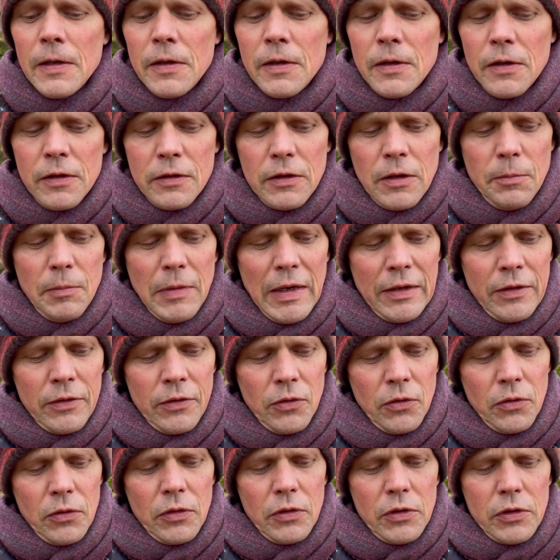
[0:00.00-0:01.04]
And the man
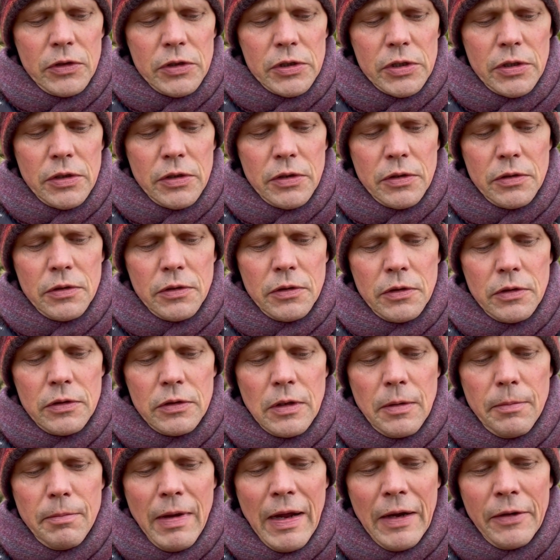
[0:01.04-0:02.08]
looked at
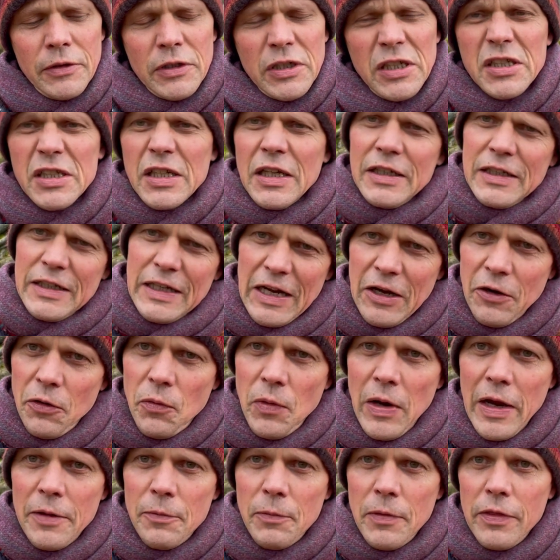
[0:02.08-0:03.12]
the mouse. He said, "Get
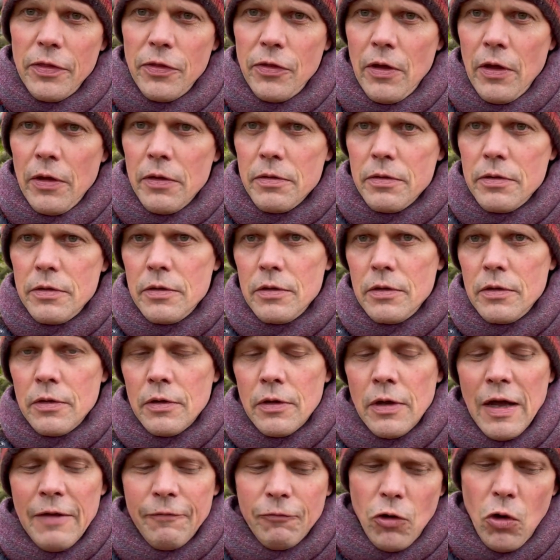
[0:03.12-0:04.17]
away with you.
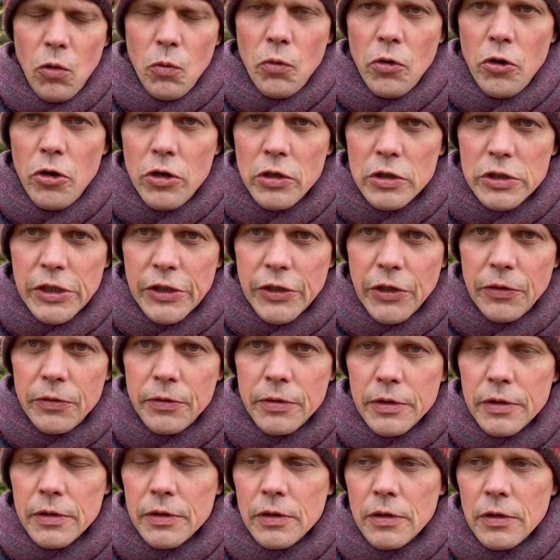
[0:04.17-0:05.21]
I've got work to do."
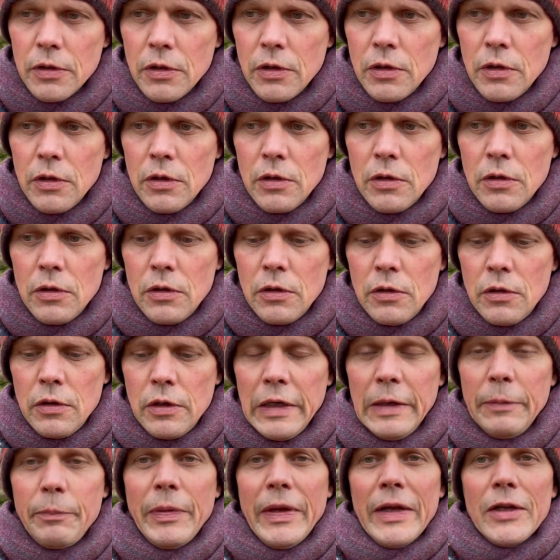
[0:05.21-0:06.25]
And
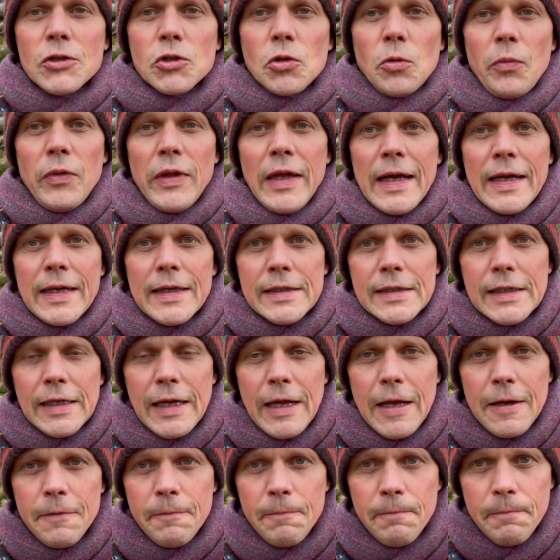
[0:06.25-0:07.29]
he picked up the axe
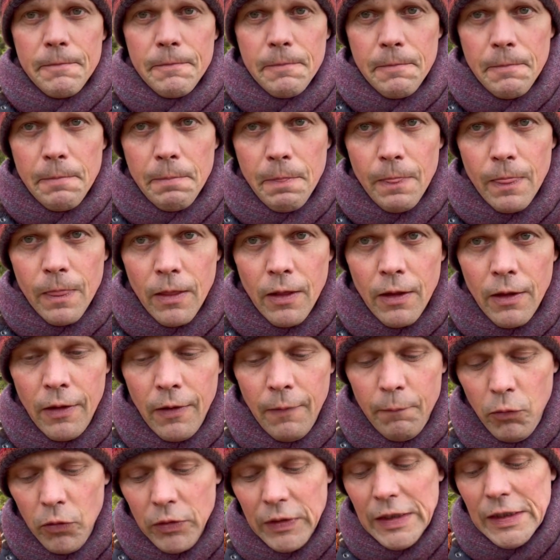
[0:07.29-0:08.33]
again.
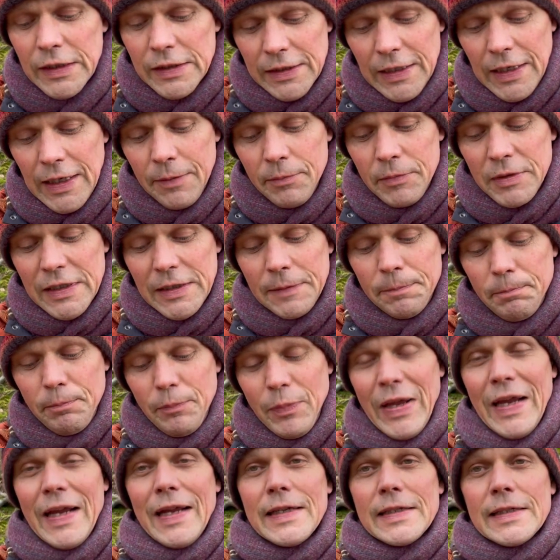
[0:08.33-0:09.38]
But this time, as he
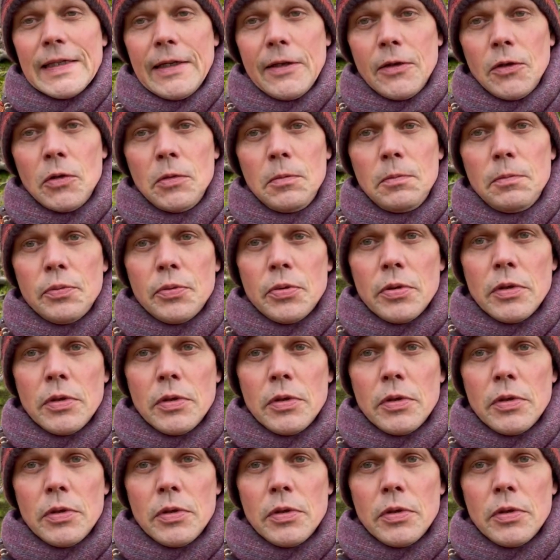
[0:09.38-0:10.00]
picked it up,